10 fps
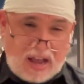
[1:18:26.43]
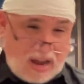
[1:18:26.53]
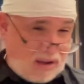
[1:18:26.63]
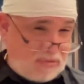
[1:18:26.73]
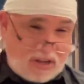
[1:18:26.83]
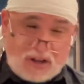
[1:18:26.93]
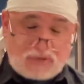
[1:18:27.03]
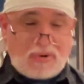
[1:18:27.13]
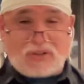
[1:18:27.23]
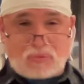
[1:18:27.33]
I'm like
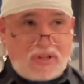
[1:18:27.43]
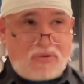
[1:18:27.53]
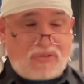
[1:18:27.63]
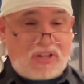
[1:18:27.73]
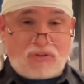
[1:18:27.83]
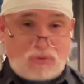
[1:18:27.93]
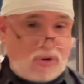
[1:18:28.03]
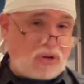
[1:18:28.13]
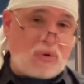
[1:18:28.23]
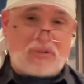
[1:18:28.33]
100 miles away, and they were saying, do
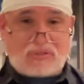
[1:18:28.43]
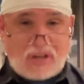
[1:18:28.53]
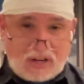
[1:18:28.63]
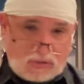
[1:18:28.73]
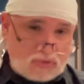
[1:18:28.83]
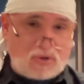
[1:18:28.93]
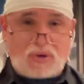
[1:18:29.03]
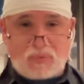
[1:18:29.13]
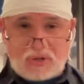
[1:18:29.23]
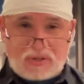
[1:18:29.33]
not go outside. Close all
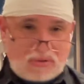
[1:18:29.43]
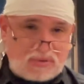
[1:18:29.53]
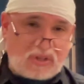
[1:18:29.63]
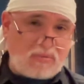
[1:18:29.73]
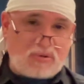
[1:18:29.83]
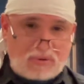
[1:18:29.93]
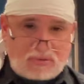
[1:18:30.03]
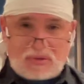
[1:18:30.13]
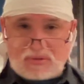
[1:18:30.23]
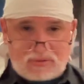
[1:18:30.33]
your windows. Keep your doors
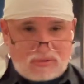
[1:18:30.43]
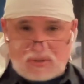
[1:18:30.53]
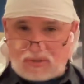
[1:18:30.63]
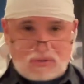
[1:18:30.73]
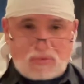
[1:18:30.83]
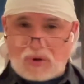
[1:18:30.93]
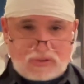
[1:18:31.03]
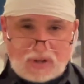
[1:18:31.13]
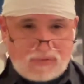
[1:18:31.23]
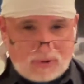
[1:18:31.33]
closed. Don't go
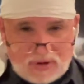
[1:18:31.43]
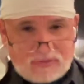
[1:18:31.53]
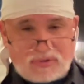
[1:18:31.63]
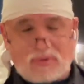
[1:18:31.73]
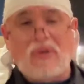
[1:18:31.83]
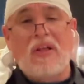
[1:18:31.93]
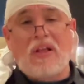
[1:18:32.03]
outside if you don't have to.